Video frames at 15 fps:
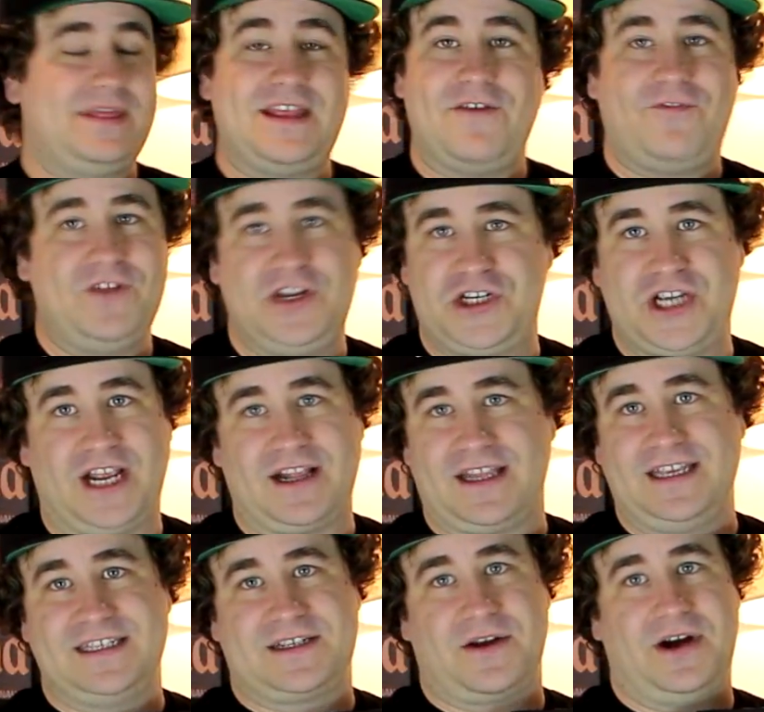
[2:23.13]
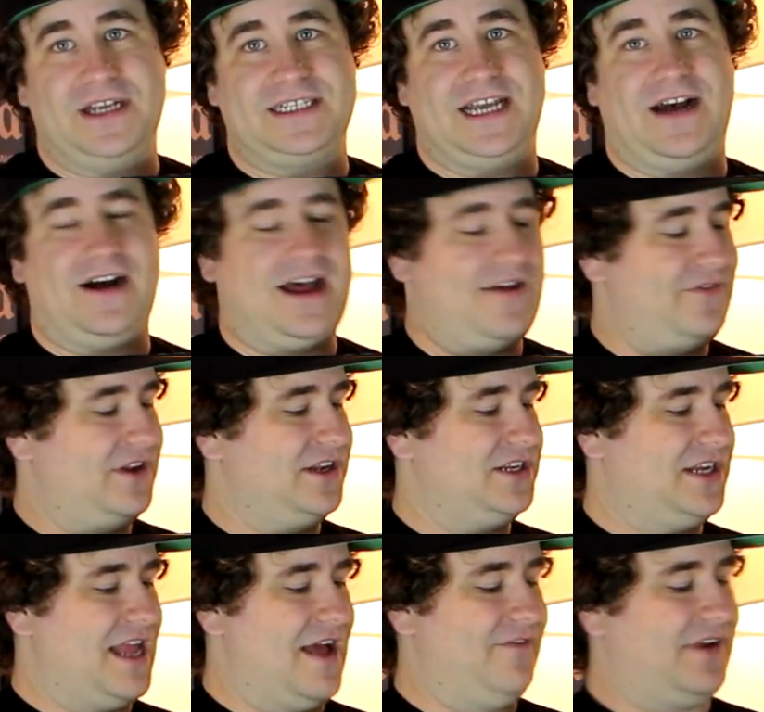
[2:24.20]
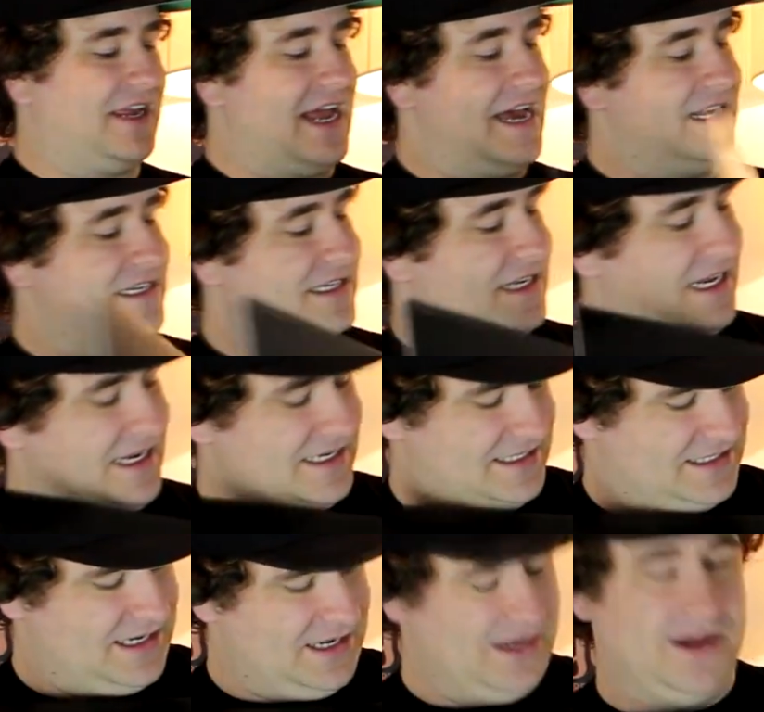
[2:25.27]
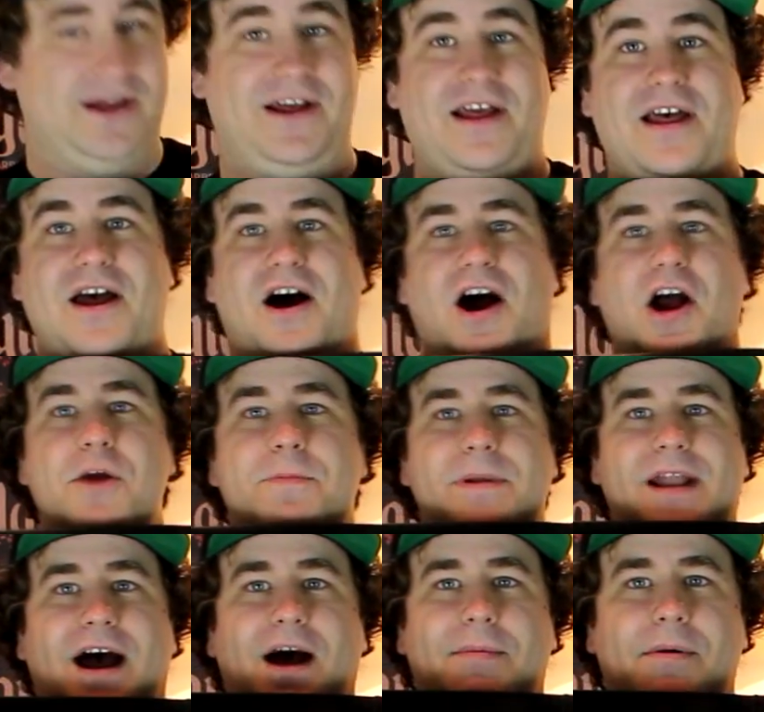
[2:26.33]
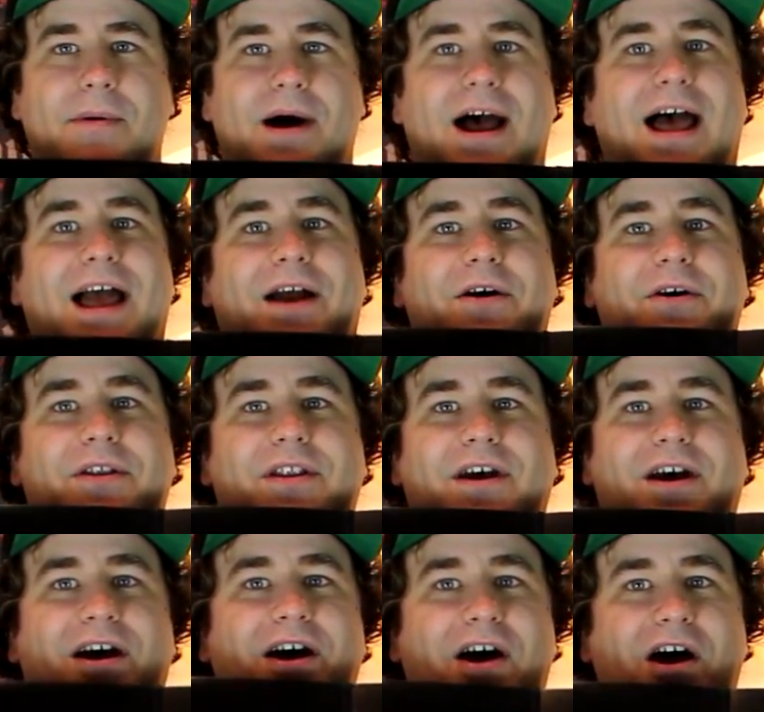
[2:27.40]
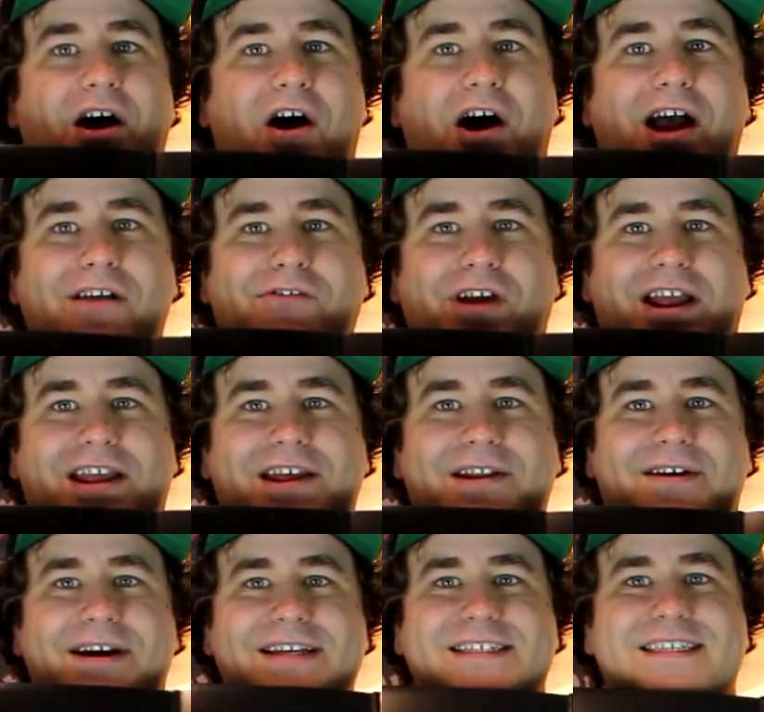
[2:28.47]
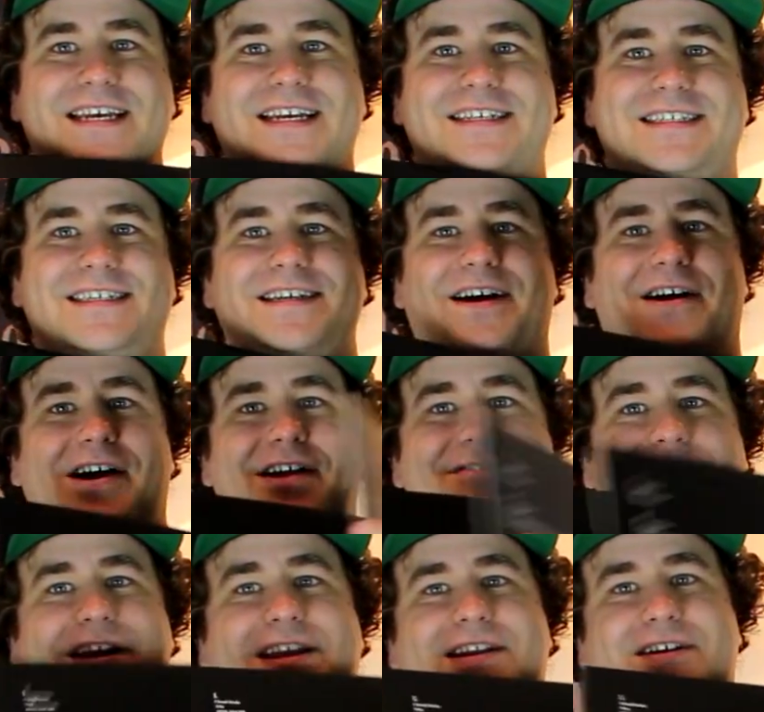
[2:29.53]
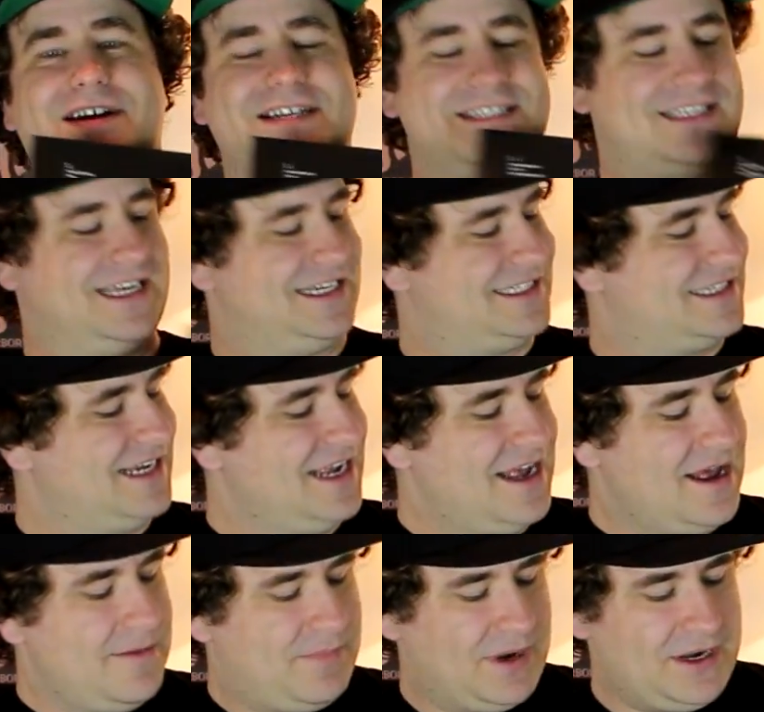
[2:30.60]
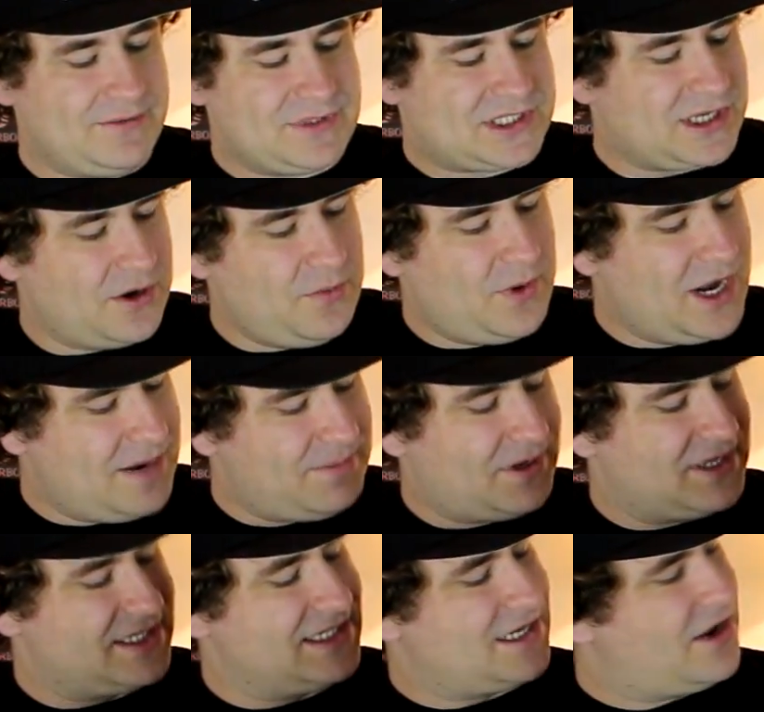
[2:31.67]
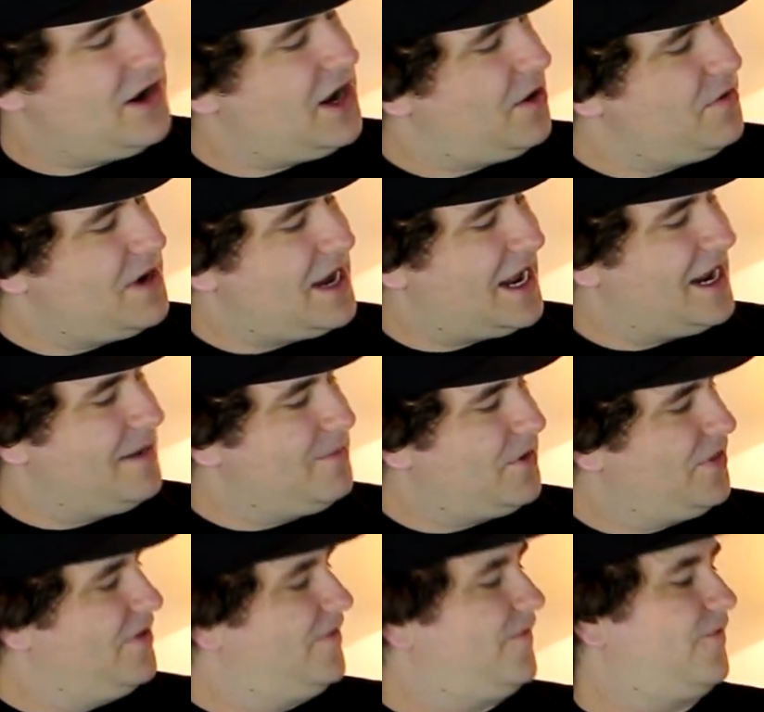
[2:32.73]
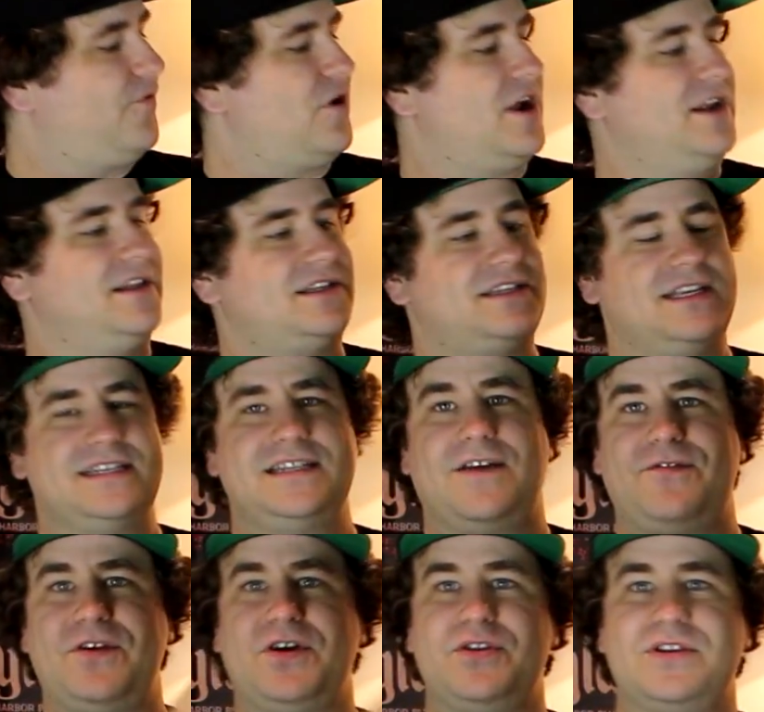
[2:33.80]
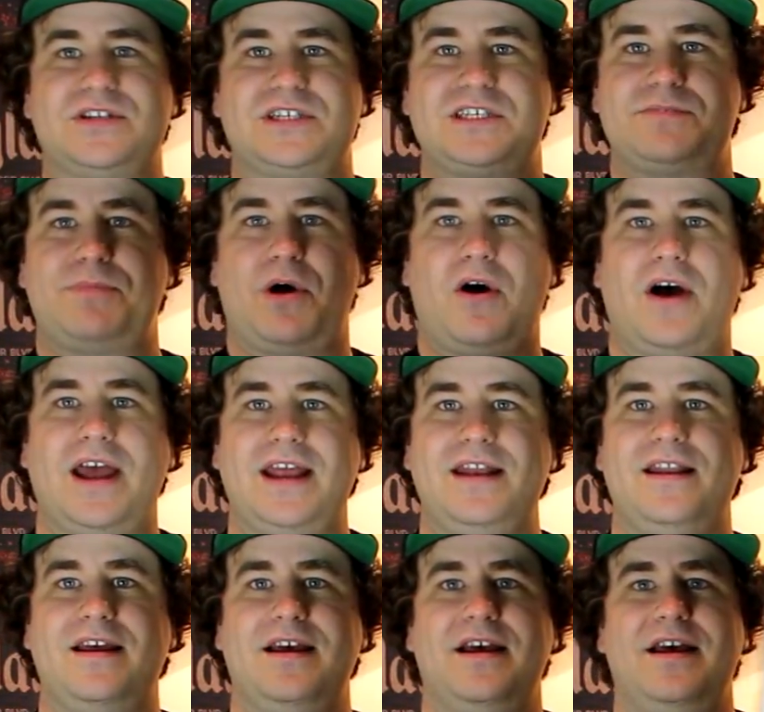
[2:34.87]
Definitely check these guys out. Have a gander to this. Look. I open that up, I'm like, hang on, I recognise this, But it was so weird because there's like no name on the front, there's nothing on the spine.